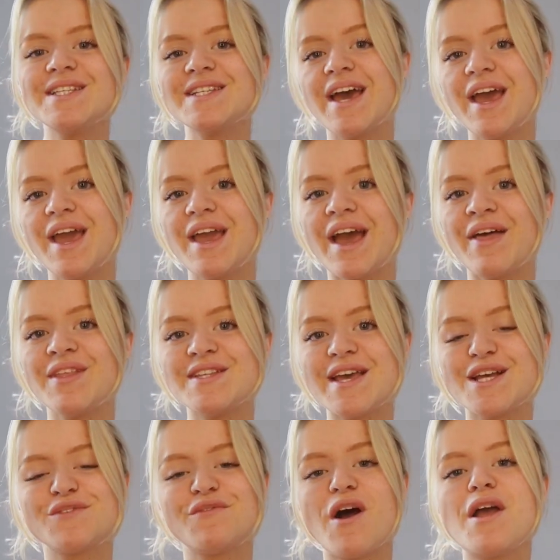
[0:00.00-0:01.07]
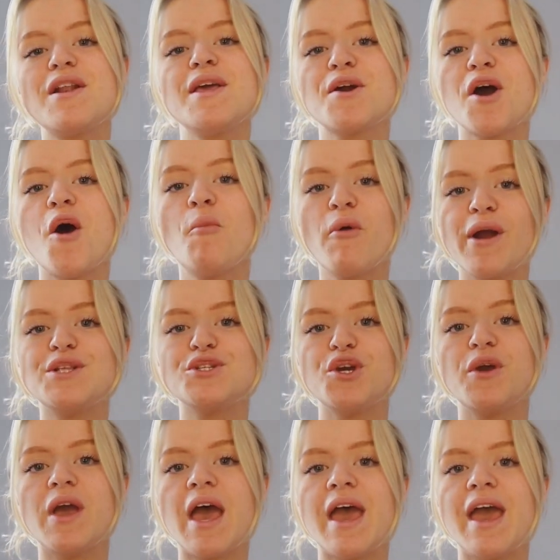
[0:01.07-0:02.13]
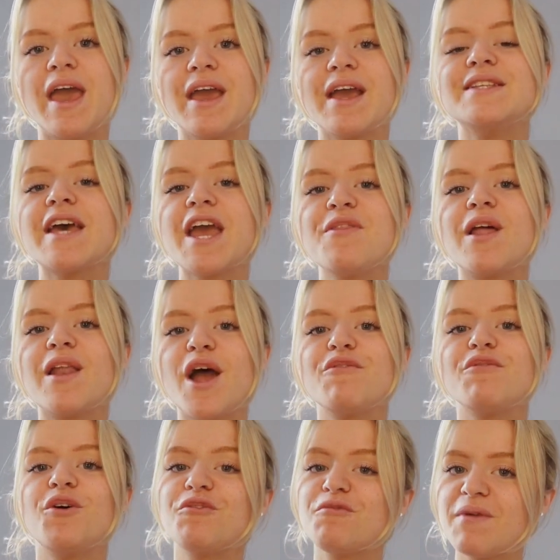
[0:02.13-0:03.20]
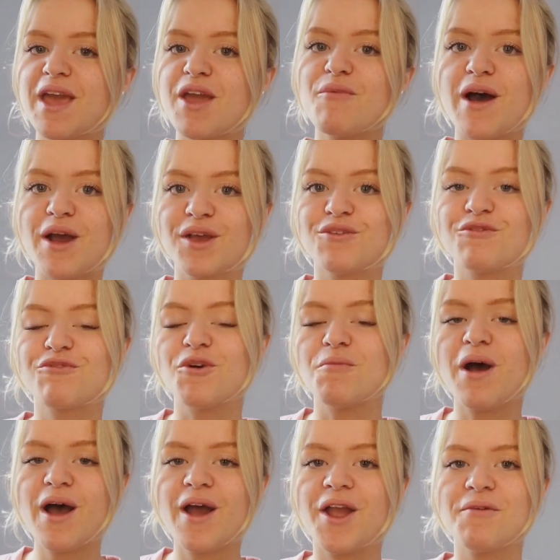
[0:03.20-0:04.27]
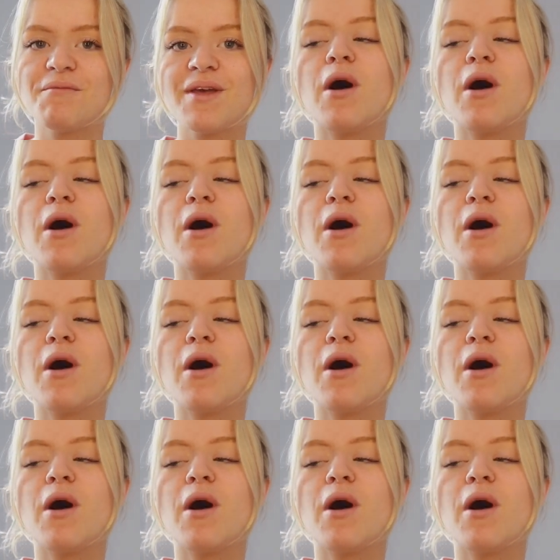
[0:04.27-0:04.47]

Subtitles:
And the day has finally come where I do a day in the life of me working from home.